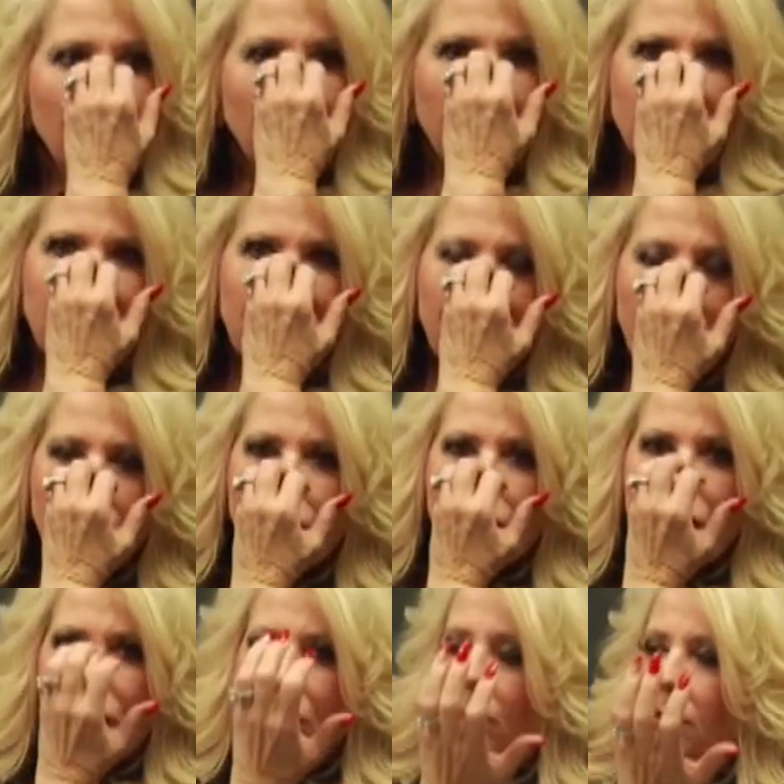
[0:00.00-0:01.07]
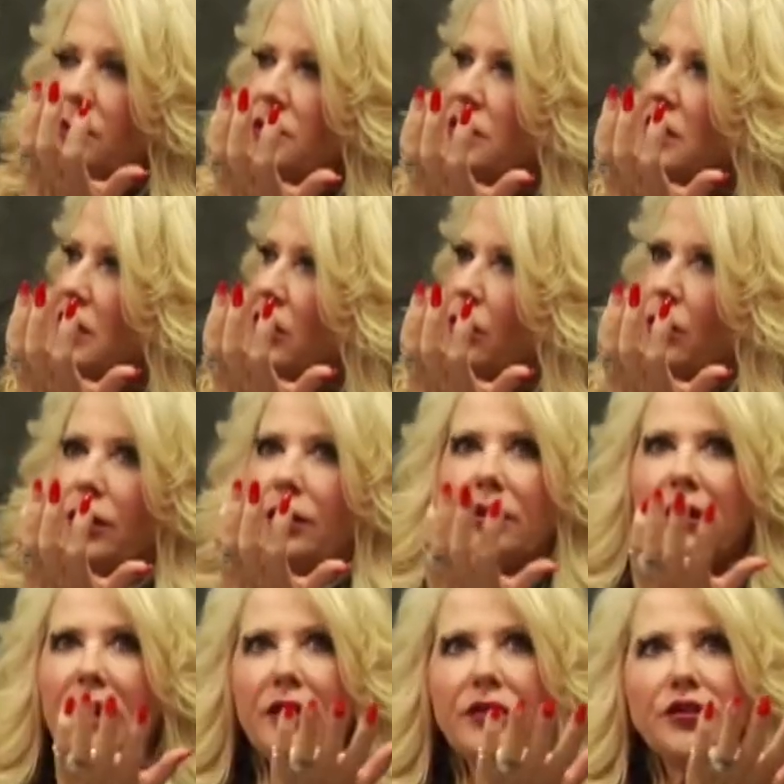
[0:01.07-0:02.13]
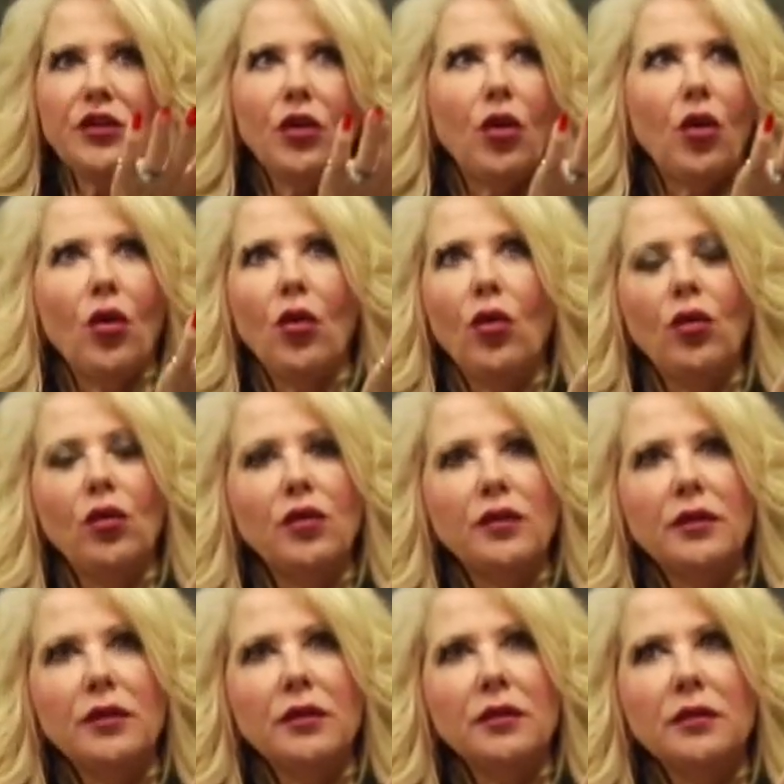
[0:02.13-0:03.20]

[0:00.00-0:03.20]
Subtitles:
They said the rooms, there were enough to hold,